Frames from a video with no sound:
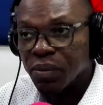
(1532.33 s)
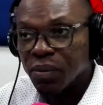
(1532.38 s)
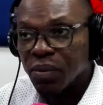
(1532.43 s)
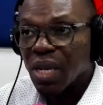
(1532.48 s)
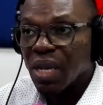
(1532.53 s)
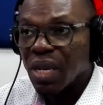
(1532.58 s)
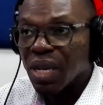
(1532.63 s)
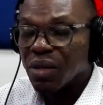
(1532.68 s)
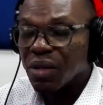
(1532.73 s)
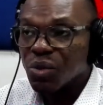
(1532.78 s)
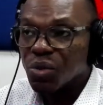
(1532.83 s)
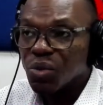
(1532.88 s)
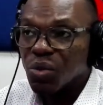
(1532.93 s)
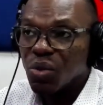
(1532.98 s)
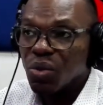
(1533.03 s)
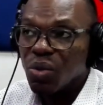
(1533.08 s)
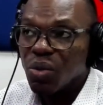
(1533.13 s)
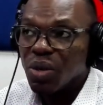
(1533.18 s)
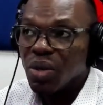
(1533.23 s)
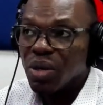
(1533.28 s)
And
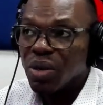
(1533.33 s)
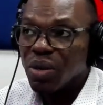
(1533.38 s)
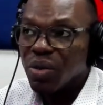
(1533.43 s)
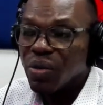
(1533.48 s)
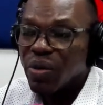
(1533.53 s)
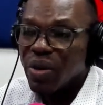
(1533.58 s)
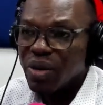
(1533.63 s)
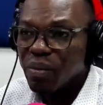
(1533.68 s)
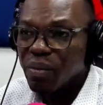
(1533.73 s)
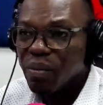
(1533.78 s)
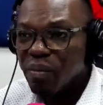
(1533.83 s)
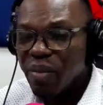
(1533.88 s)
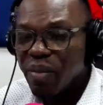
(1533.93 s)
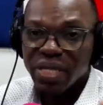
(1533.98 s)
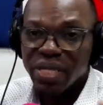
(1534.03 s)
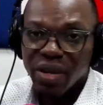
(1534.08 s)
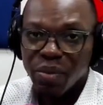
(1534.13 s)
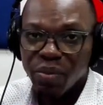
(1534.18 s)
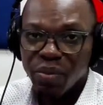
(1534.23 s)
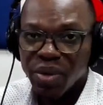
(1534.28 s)
so create
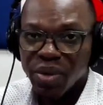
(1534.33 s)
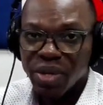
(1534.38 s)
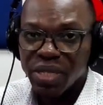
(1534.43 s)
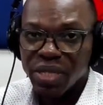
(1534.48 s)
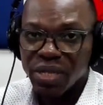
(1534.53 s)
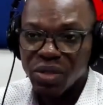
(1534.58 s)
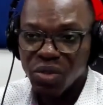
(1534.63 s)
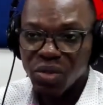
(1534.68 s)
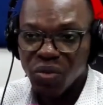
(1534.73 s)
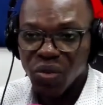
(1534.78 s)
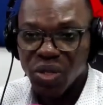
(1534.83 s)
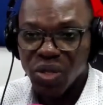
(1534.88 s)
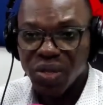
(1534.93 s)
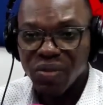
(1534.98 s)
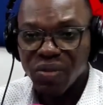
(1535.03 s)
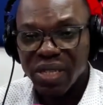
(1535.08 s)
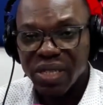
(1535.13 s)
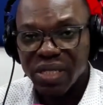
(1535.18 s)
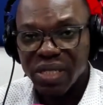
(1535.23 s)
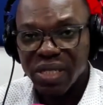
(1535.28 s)
mental pictures of whatever
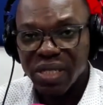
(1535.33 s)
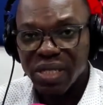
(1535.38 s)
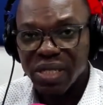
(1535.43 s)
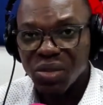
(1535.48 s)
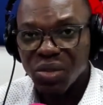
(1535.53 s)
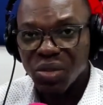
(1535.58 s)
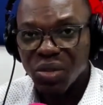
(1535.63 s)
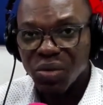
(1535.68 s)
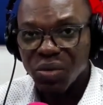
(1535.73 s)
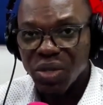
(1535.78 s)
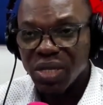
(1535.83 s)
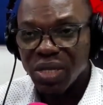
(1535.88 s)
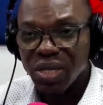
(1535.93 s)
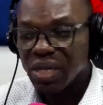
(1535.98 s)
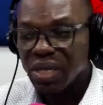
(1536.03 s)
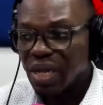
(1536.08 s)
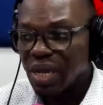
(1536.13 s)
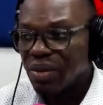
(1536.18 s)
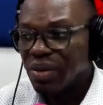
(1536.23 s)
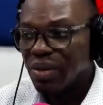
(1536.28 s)
it is that you are reading.
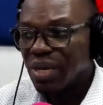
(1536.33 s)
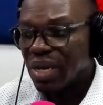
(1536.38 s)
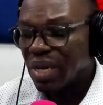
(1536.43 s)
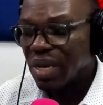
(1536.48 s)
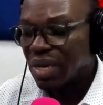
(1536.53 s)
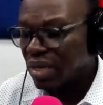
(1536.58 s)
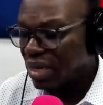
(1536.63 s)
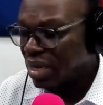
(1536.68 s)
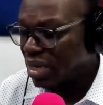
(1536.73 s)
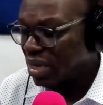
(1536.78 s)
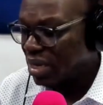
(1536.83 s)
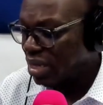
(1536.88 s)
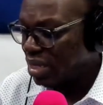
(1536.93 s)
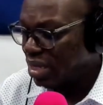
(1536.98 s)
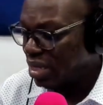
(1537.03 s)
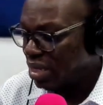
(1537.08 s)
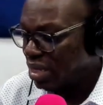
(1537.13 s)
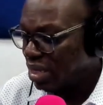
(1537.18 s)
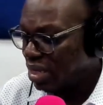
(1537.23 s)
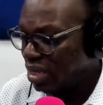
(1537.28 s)
And
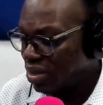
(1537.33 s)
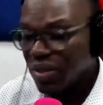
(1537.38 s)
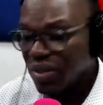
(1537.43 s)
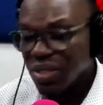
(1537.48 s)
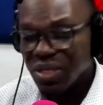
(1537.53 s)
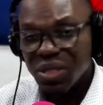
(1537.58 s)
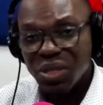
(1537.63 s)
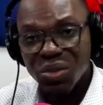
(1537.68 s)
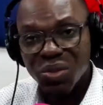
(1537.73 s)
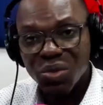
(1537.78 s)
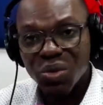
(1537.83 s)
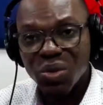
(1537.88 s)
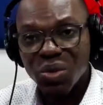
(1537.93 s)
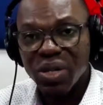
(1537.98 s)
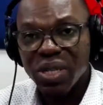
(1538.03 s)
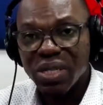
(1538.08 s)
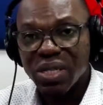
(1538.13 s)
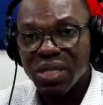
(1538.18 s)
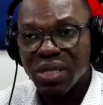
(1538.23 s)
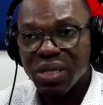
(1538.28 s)
the university
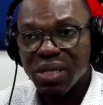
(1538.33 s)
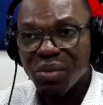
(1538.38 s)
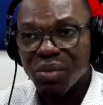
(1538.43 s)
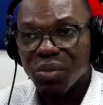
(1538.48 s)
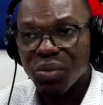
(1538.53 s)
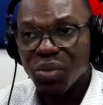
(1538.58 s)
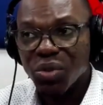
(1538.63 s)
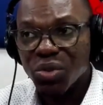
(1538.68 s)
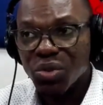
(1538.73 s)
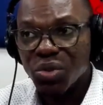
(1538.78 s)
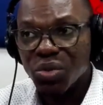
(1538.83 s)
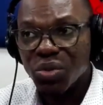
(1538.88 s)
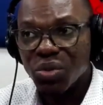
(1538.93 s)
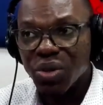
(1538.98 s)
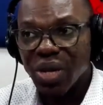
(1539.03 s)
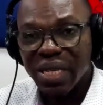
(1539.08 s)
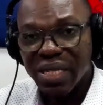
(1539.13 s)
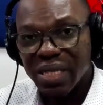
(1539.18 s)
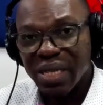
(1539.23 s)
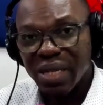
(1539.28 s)
student is supposed to
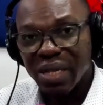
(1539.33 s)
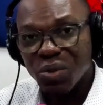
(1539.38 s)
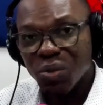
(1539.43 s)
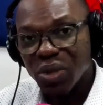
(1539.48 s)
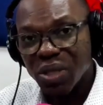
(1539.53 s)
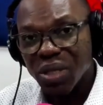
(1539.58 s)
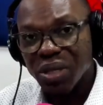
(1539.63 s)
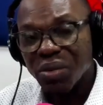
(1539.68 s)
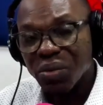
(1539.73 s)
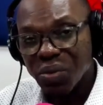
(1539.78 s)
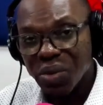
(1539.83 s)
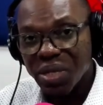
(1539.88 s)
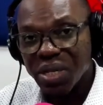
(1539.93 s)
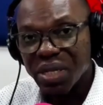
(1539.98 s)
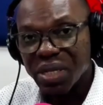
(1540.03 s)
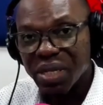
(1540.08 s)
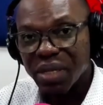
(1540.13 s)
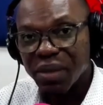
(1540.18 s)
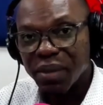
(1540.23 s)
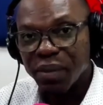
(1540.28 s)
understand what they
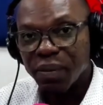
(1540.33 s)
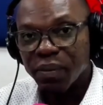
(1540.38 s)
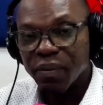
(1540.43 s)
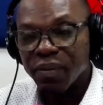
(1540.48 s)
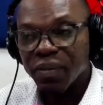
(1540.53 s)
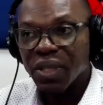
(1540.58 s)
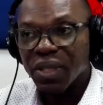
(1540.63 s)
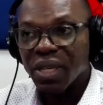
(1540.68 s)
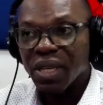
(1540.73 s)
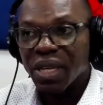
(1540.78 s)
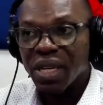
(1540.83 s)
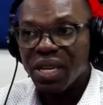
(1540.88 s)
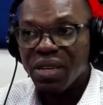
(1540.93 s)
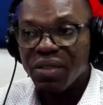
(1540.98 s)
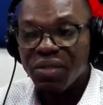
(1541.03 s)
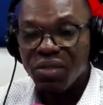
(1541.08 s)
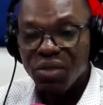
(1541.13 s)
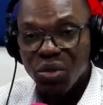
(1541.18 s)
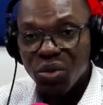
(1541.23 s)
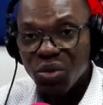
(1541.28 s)
read.
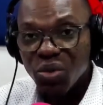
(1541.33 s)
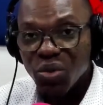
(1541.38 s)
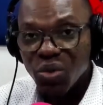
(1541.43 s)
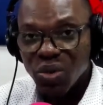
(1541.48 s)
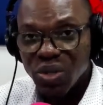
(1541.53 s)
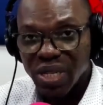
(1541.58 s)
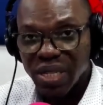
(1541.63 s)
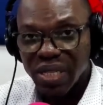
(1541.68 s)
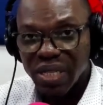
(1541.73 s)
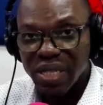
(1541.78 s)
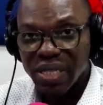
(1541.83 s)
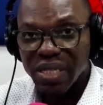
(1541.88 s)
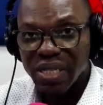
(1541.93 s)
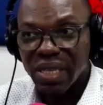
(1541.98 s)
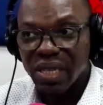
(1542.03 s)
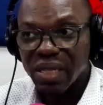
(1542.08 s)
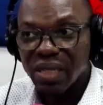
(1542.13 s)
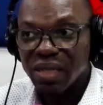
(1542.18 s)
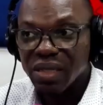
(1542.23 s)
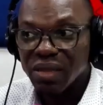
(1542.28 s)
If you don't
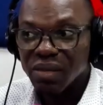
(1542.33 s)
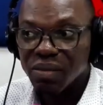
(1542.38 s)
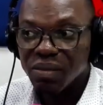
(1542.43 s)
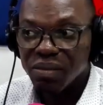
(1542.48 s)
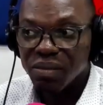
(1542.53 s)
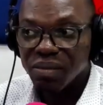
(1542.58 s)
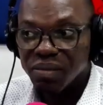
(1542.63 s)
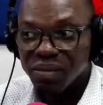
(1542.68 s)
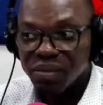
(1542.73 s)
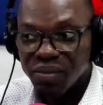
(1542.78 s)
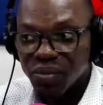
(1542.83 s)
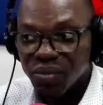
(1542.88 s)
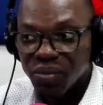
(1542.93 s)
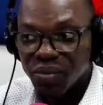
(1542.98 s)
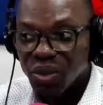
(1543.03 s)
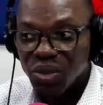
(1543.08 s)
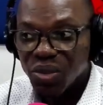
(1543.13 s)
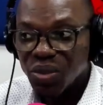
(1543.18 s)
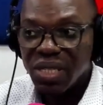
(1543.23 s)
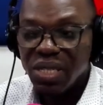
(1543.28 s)
understand, what
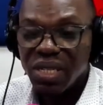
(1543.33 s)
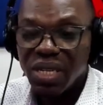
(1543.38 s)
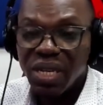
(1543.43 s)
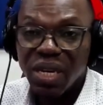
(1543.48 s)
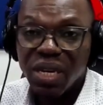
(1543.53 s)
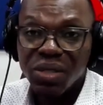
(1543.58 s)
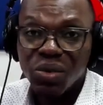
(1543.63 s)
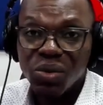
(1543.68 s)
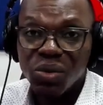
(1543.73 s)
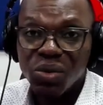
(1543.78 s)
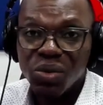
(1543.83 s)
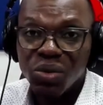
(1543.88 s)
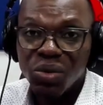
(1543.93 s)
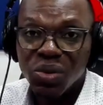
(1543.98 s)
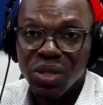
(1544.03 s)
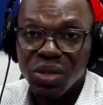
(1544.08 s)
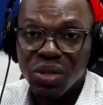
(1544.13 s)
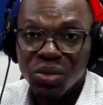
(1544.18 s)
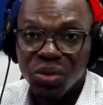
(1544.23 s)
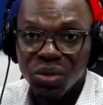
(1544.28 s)
should the senior high school
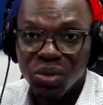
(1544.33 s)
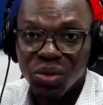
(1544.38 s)
student do?